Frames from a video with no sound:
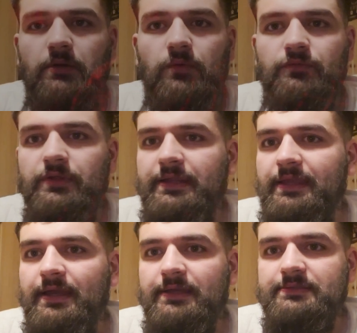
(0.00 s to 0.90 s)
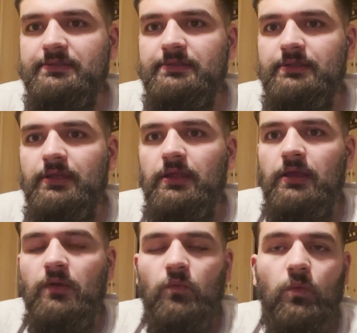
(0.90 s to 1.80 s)
all free casting.
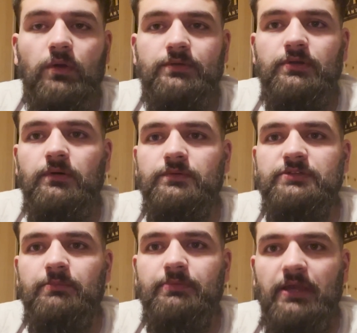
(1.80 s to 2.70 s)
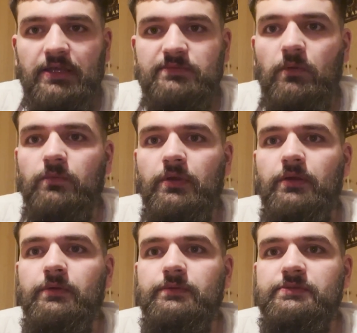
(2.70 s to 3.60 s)
We'll work dogs up Gaswell
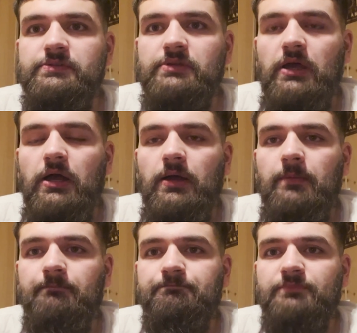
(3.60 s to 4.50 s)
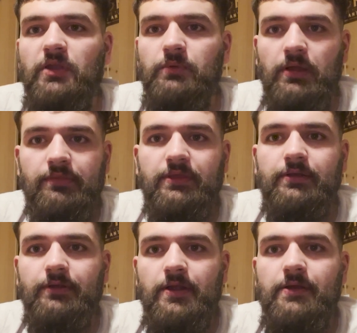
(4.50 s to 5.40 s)
roads, around
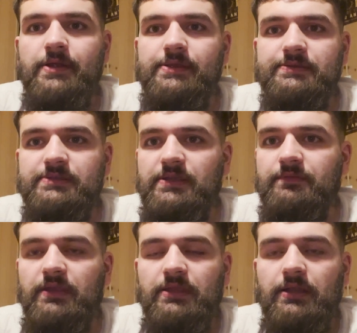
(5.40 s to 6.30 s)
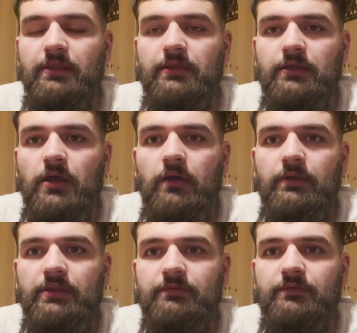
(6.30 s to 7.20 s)
thicker areas, see if they can get anything
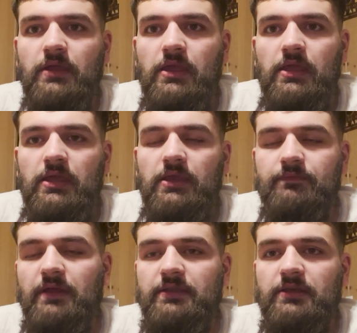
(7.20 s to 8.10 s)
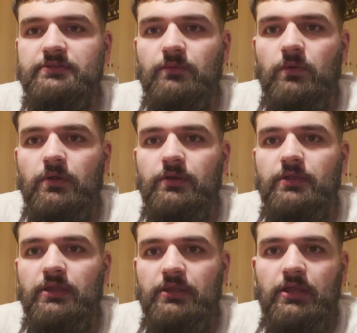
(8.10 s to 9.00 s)
going. If that doesn't work
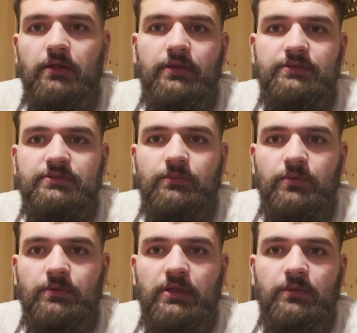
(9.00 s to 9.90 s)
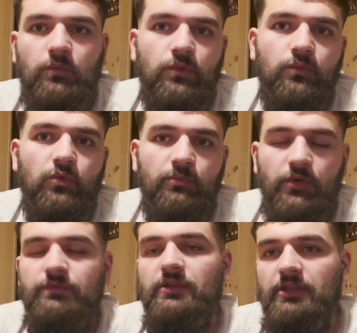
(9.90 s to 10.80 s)
in the areas that we're running, we'll
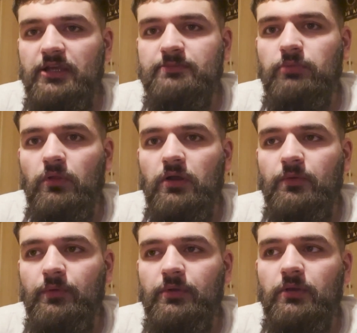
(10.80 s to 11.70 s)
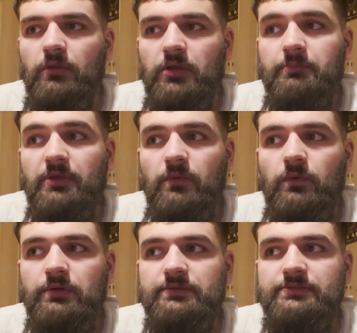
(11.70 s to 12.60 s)
move to the next block. We run a lot of big
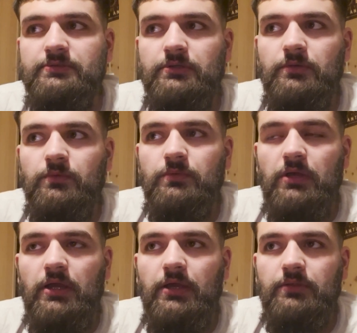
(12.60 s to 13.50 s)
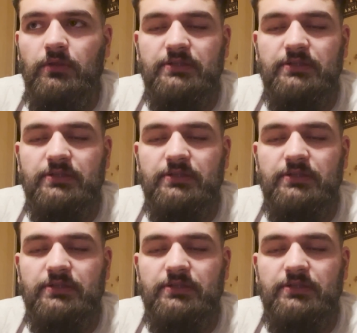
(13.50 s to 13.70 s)
woods, so a lot